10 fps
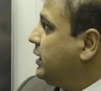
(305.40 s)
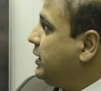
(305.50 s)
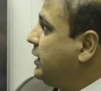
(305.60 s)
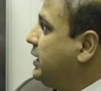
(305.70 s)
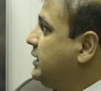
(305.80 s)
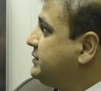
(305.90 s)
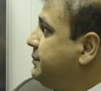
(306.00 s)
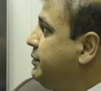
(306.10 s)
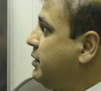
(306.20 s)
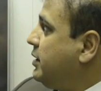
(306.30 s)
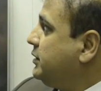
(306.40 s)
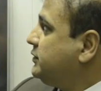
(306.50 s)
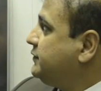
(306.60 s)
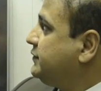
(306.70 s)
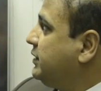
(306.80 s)
as a part
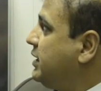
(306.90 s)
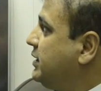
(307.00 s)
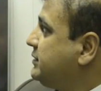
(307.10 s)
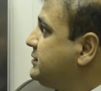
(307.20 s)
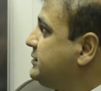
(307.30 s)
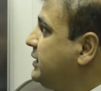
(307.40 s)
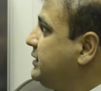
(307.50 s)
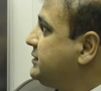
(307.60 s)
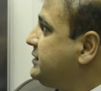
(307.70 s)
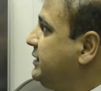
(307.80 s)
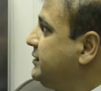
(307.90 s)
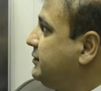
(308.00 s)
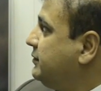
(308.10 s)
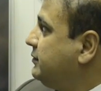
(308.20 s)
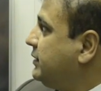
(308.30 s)
of
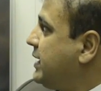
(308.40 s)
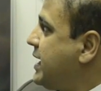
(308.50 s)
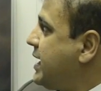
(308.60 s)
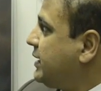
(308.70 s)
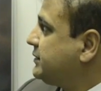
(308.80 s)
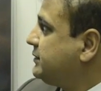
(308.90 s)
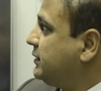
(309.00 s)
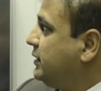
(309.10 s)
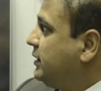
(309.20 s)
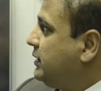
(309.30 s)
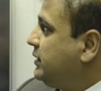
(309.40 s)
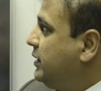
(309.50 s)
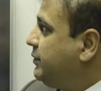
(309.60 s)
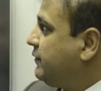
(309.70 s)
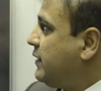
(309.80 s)
Glass-Steagall Act.
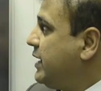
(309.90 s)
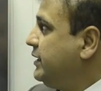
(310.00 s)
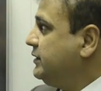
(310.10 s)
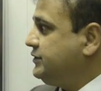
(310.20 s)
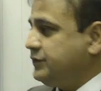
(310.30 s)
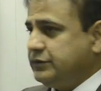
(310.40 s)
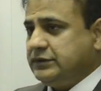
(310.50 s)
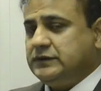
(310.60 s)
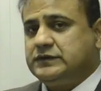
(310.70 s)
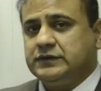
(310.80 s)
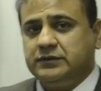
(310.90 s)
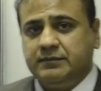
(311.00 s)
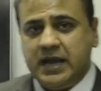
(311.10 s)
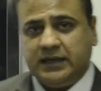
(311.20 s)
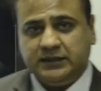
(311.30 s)
They provide insurance on
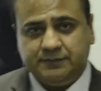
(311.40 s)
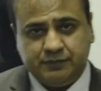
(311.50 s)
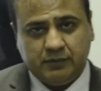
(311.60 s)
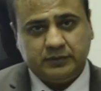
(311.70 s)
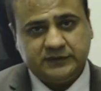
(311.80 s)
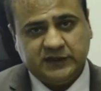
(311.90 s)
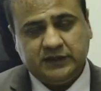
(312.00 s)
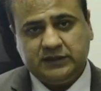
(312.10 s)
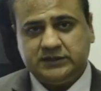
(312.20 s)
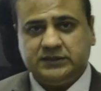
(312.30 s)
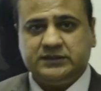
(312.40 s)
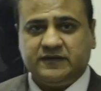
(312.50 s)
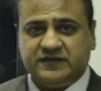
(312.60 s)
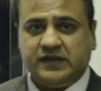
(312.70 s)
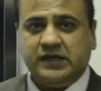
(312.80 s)
bank deposit. This is a
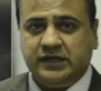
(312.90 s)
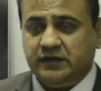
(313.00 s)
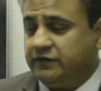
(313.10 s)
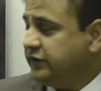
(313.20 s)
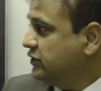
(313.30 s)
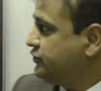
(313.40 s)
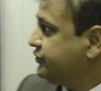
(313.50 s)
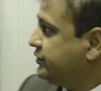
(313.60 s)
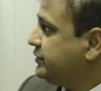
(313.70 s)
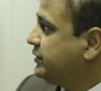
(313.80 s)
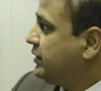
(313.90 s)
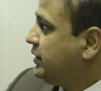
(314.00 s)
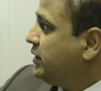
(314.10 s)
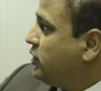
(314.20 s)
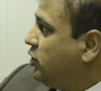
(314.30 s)
salient feature.
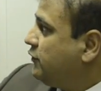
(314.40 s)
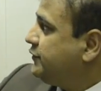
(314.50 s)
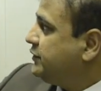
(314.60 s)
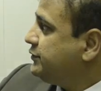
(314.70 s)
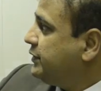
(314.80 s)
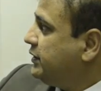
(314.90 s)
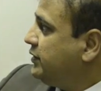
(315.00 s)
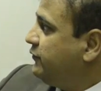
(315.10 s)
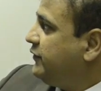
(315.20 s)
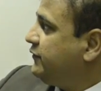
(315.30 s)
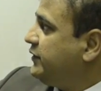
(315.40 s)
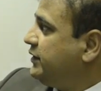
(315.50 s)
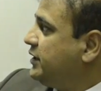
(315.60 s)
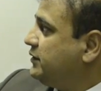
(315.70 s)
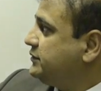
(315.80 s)
Offer
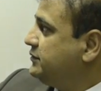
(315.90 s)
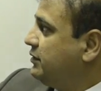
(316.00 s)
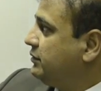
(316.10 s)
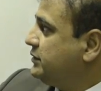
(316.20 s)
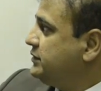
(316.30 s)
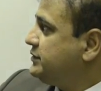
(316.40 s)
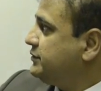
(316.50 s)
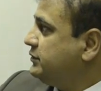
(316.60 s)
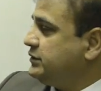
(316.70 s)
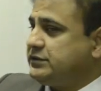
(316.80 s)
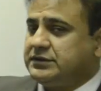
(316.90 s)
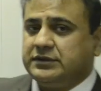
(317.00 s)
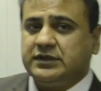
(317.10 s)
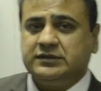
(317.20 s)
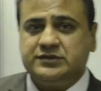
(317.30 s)
$250,000 insurance
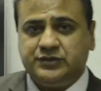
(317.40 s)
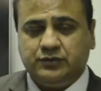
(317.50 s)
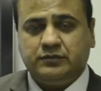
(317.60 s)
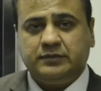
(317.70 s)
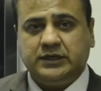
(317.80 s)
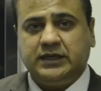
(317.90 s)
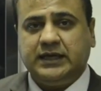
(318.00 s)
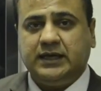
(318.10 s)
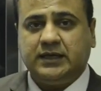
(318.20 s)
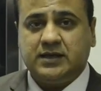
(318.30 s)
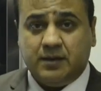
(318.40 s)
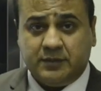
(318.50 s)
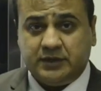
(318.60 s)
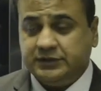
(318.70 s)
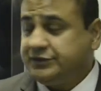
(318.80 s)
on consumer and
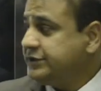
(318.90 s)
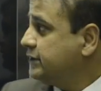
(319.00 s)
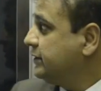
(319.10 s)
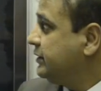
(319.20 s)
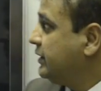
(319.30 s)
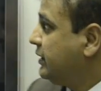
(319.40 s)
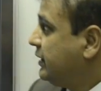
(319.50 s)
commercial